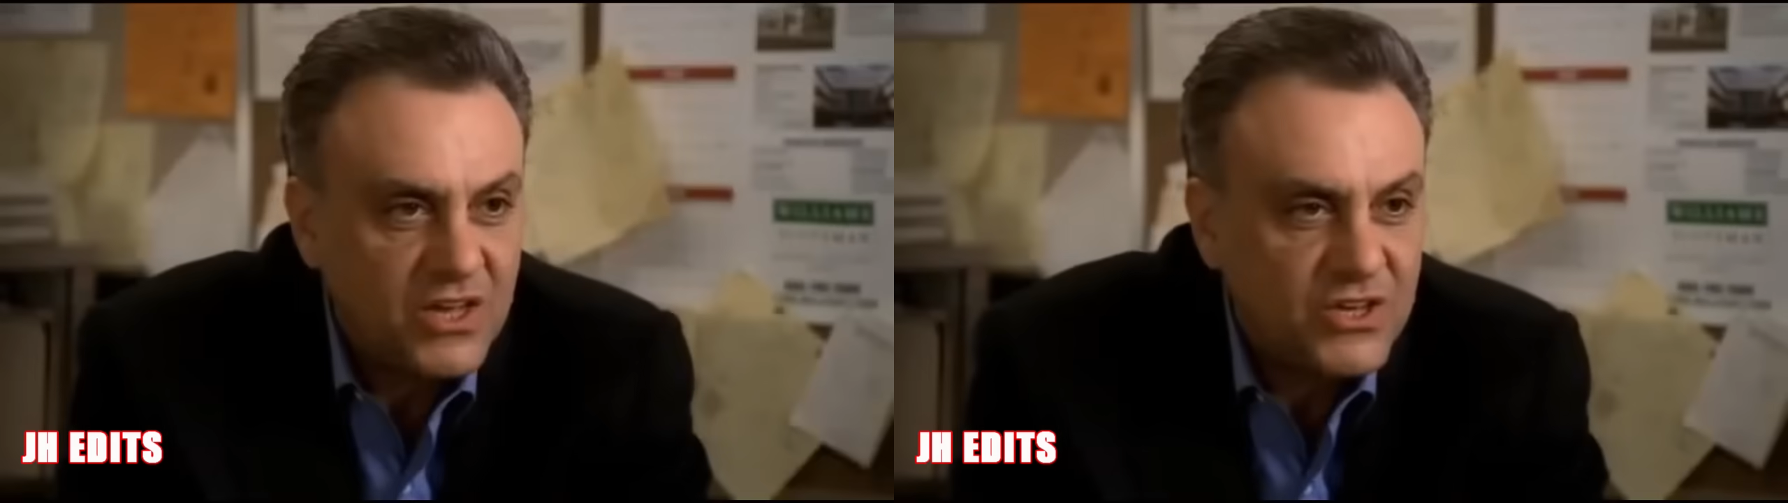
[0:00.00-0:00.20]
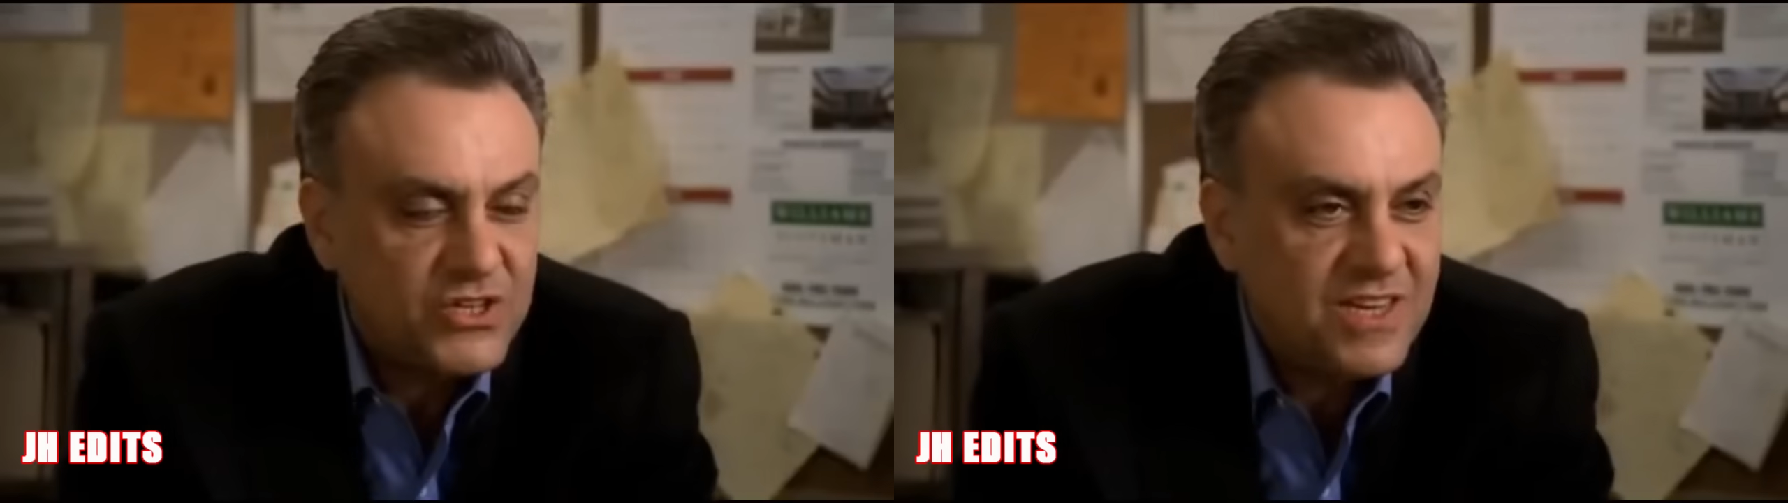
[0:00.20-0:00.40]

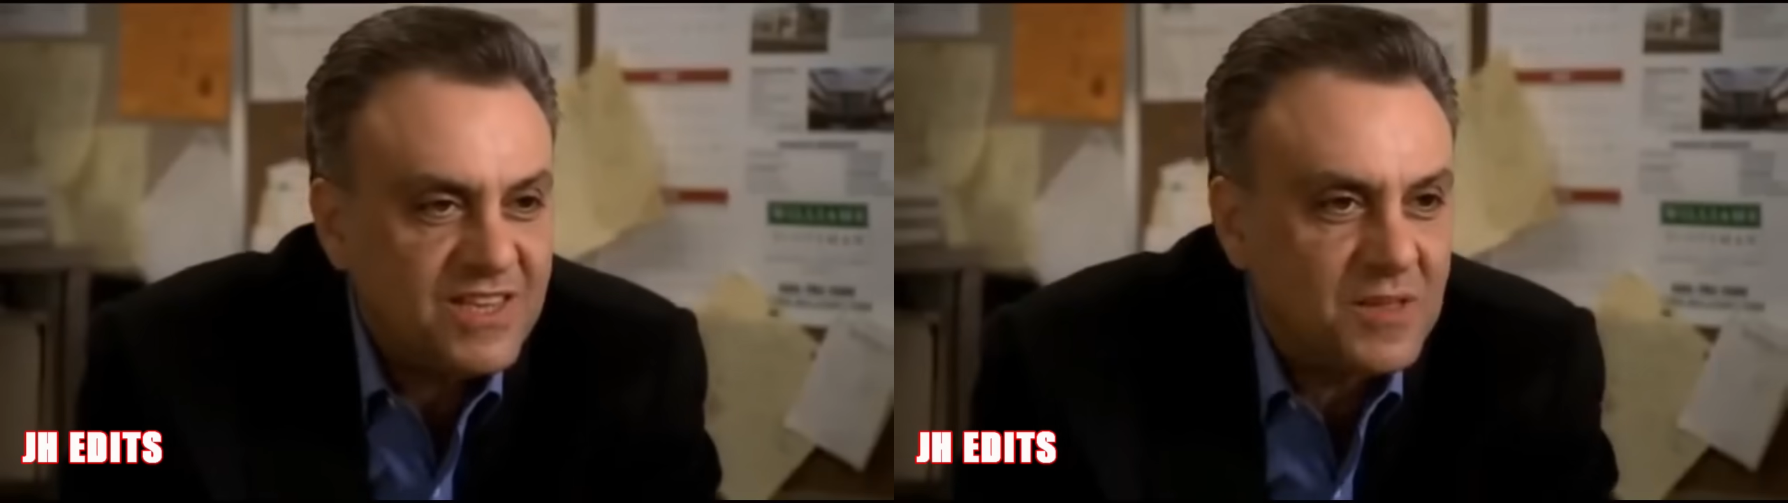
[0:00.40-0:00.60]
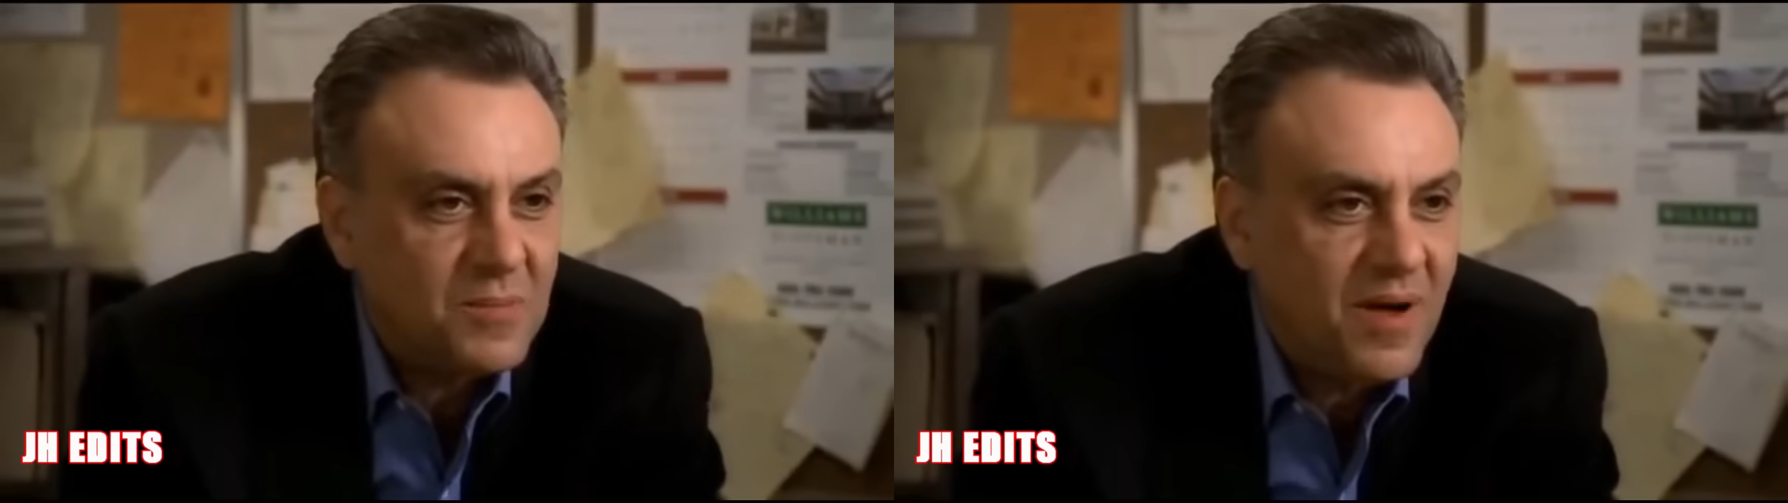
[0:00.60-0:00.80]
She's
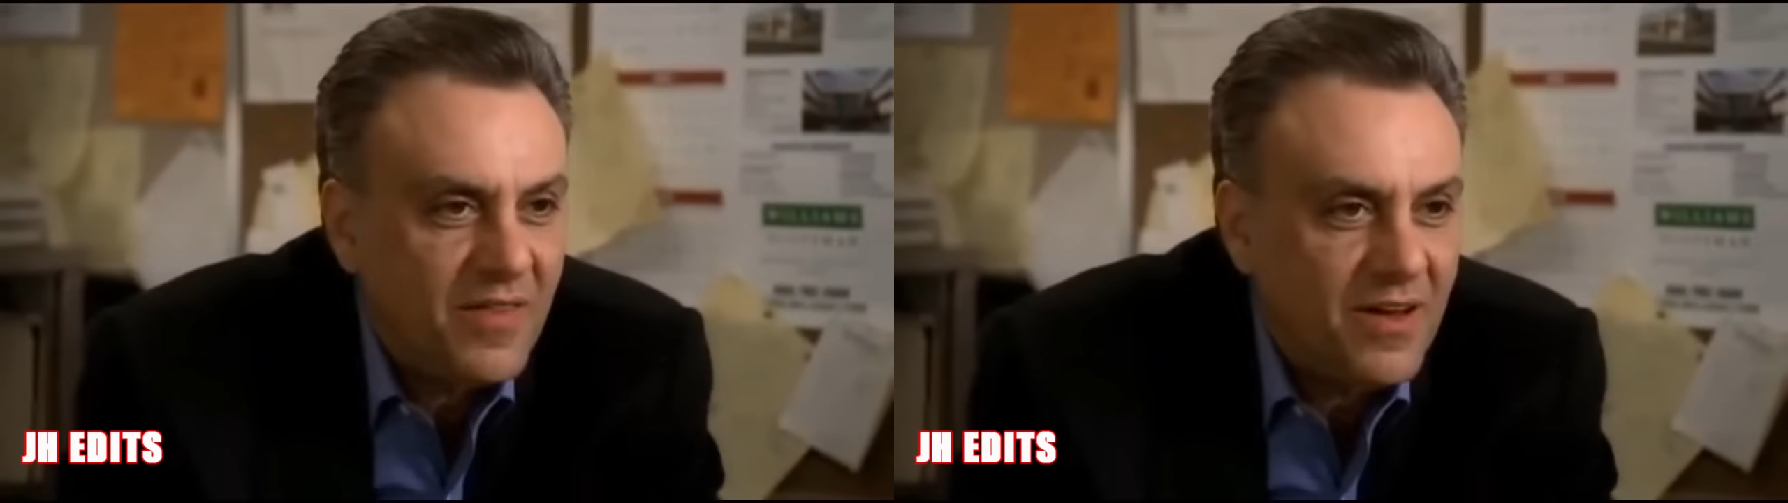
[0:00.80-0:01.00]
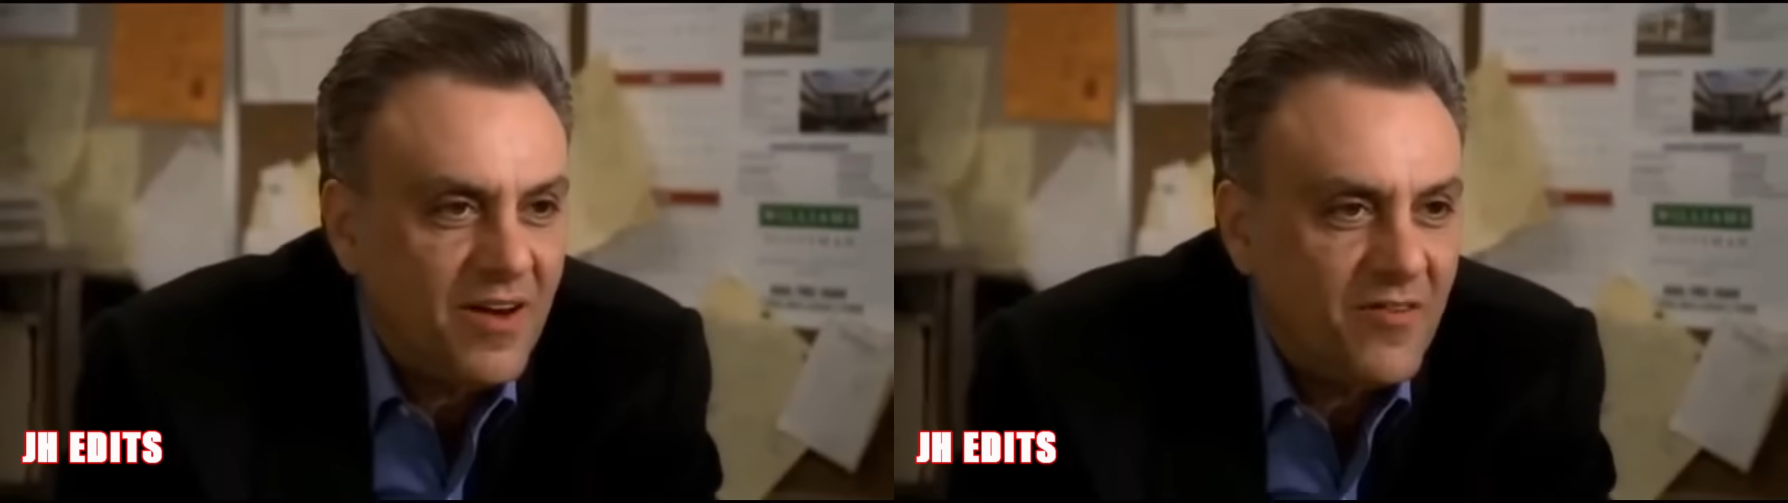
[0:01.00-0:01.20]
the
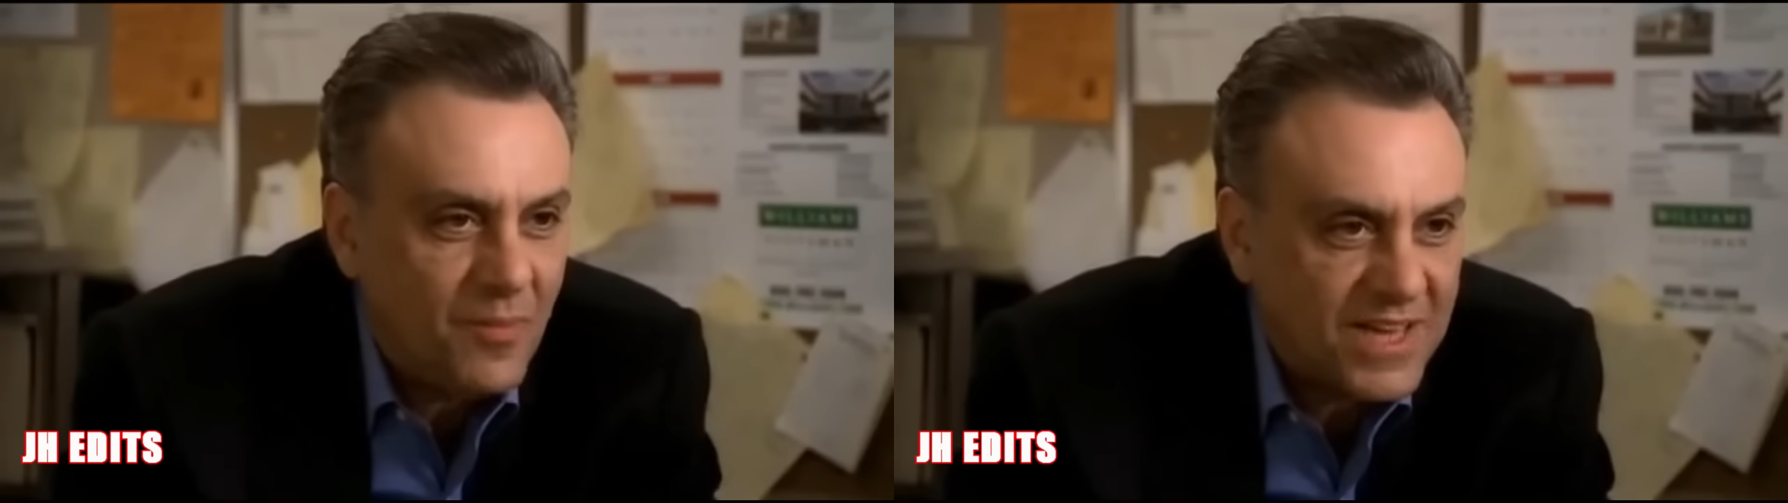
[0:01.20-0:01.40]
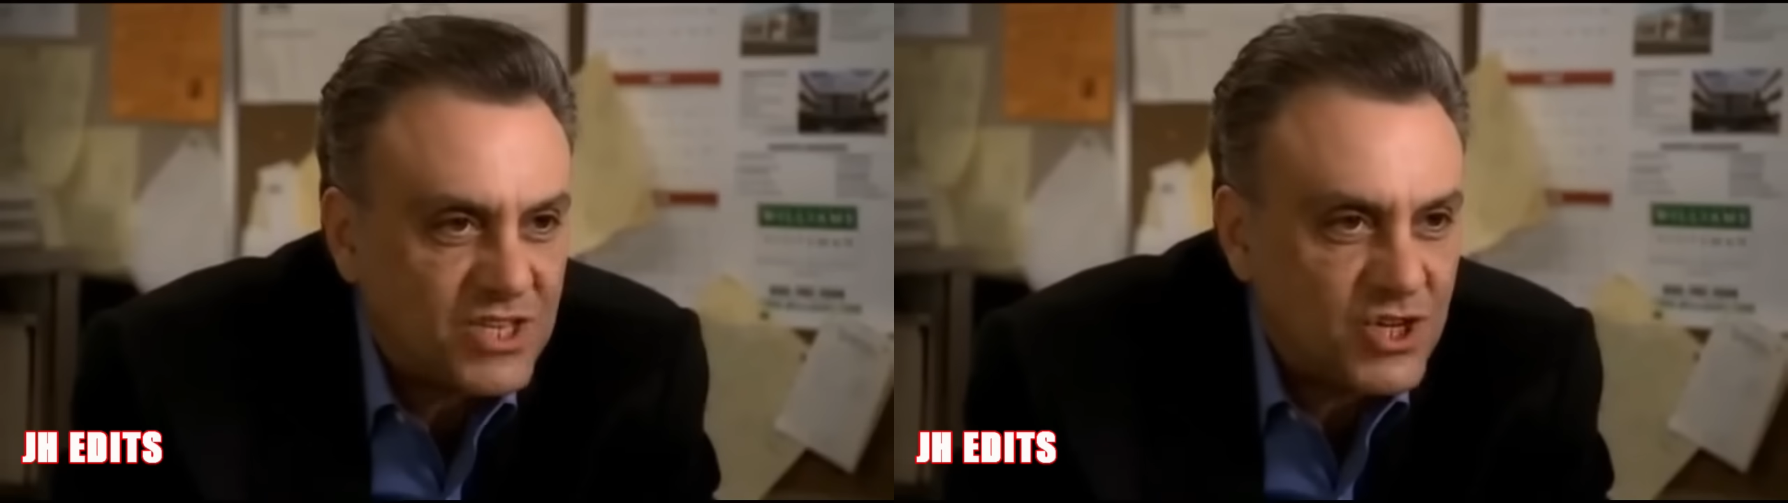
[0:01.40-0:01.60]
mother of
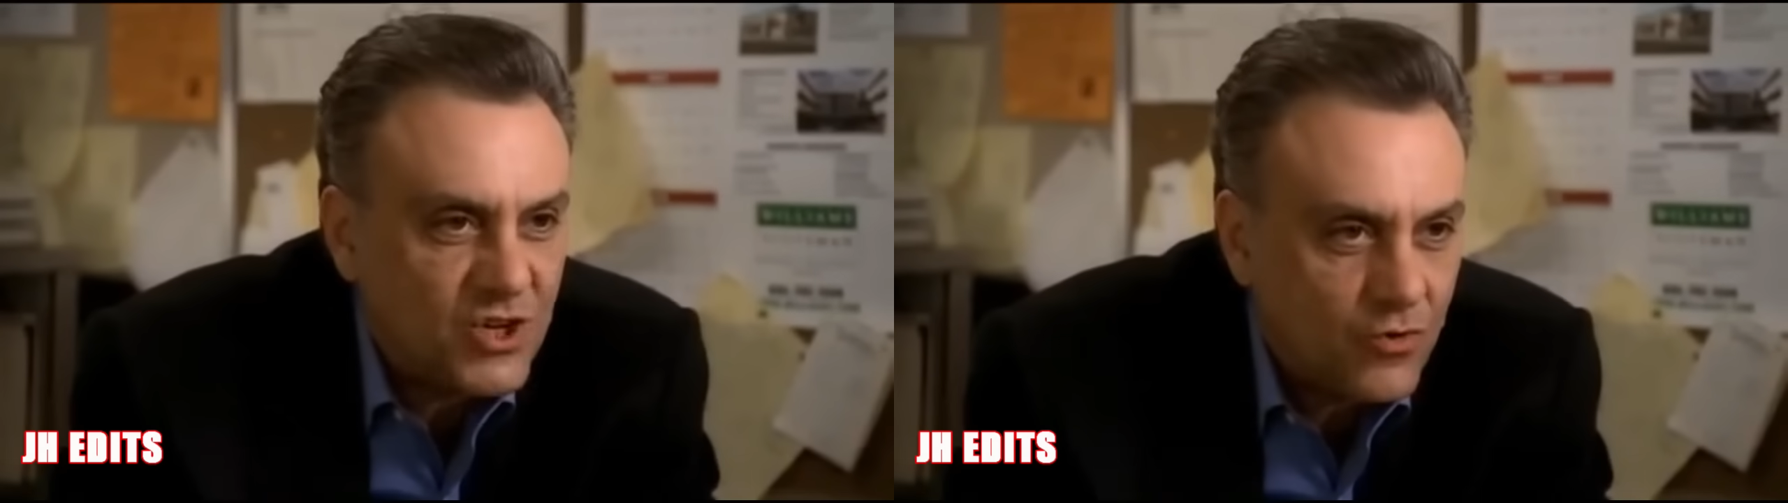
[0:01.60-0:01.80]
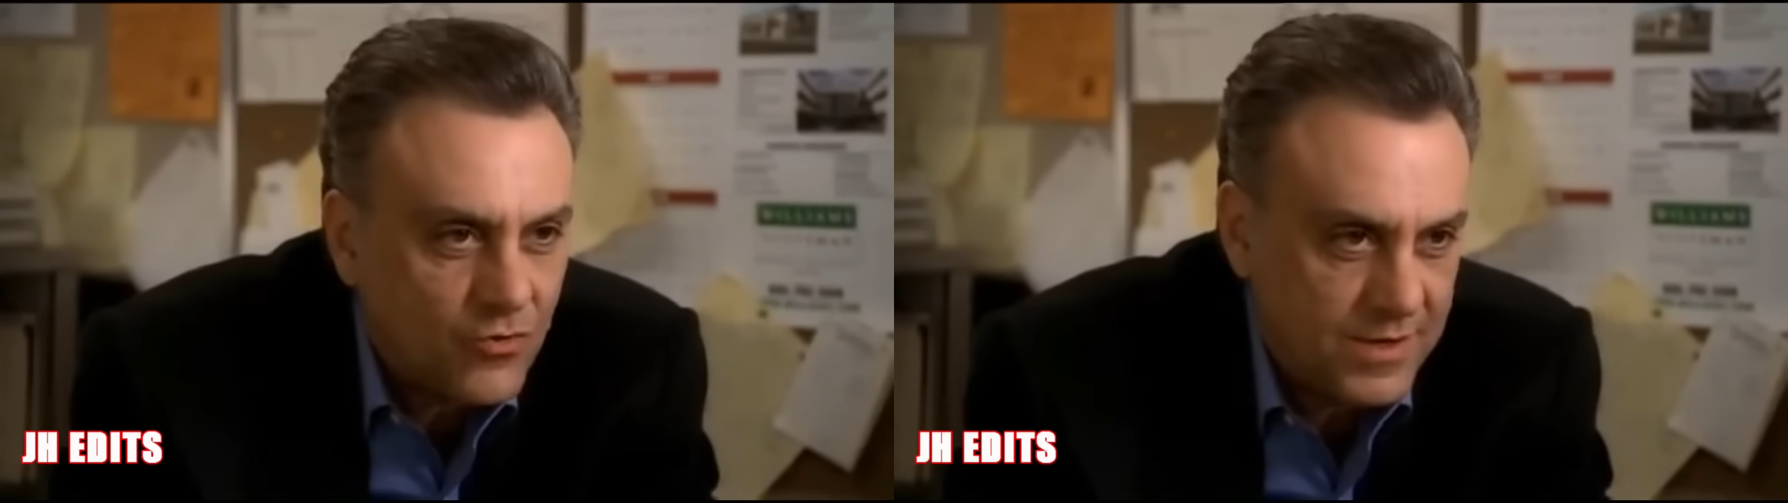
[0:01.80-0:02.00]
my
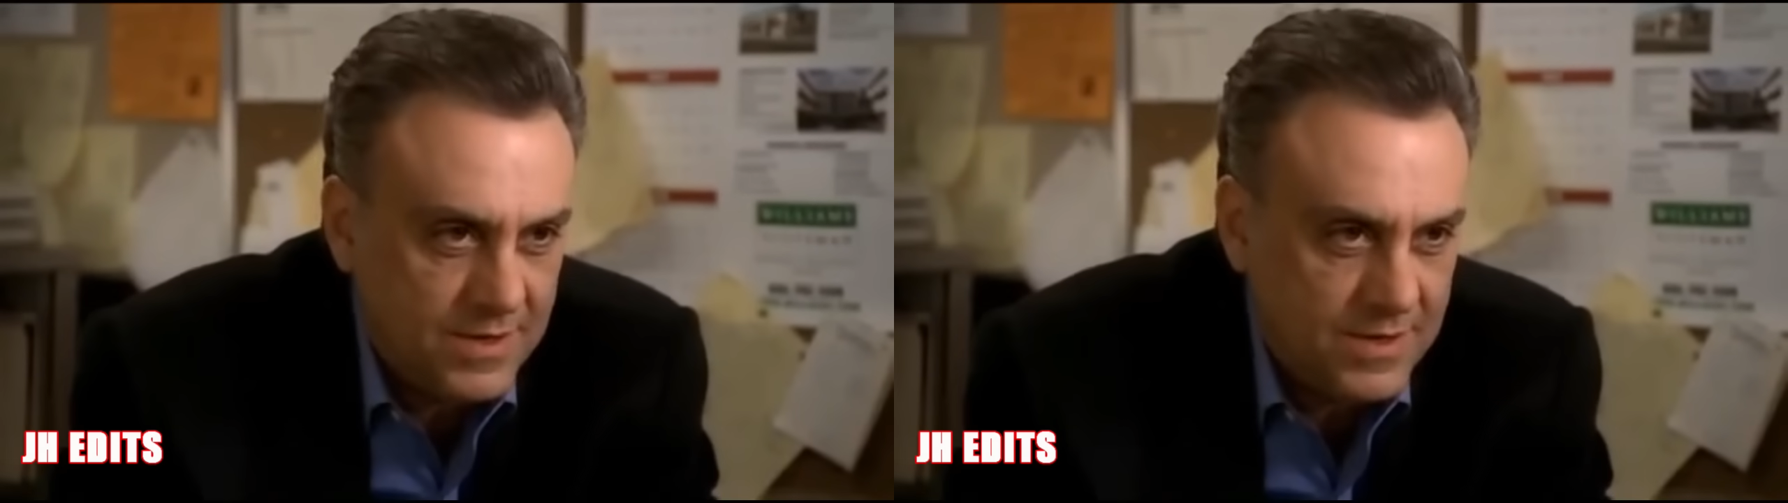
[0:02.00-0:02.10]
children.